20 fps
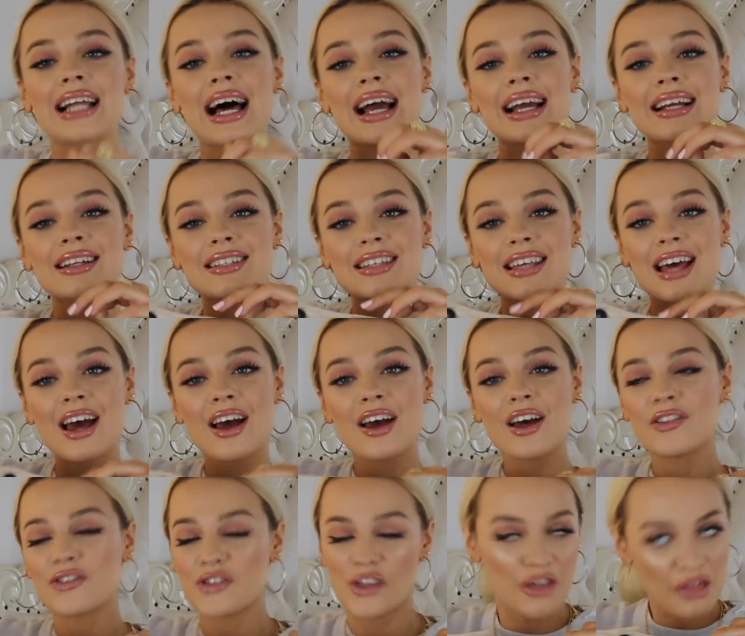liked
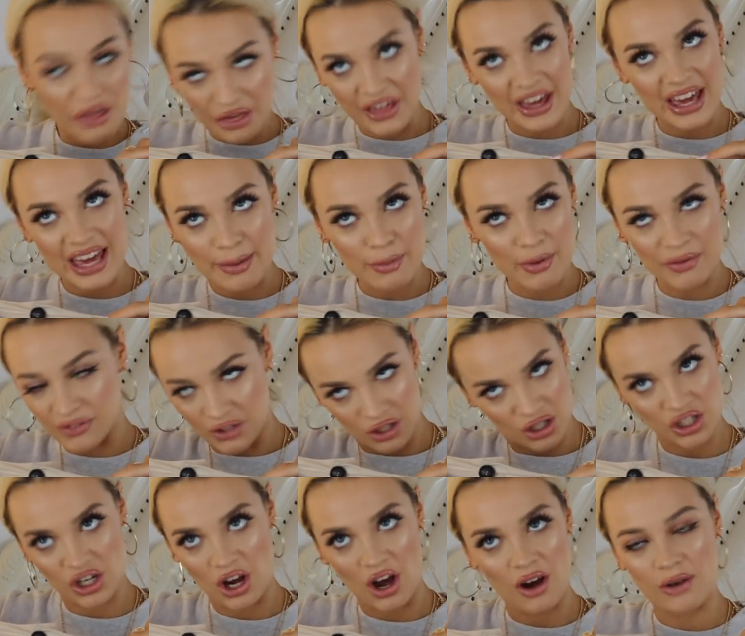the theme of the
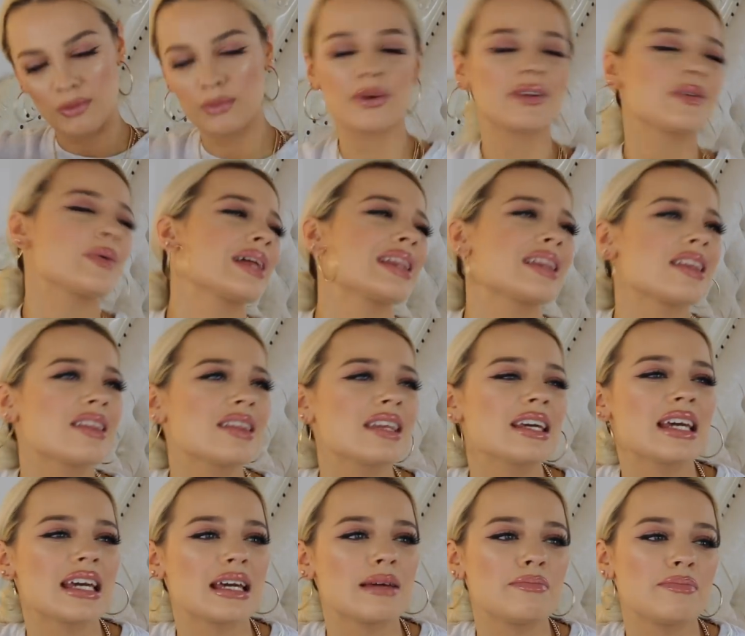shop. Wait, the
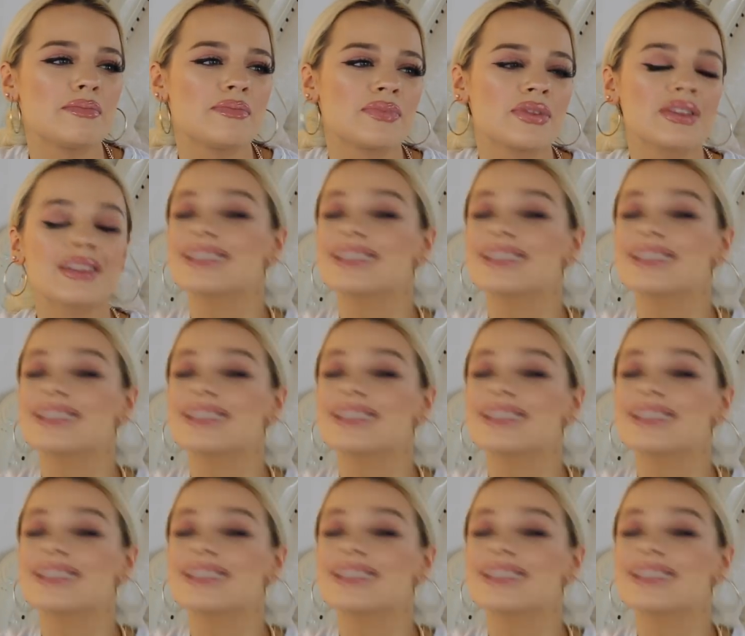theme?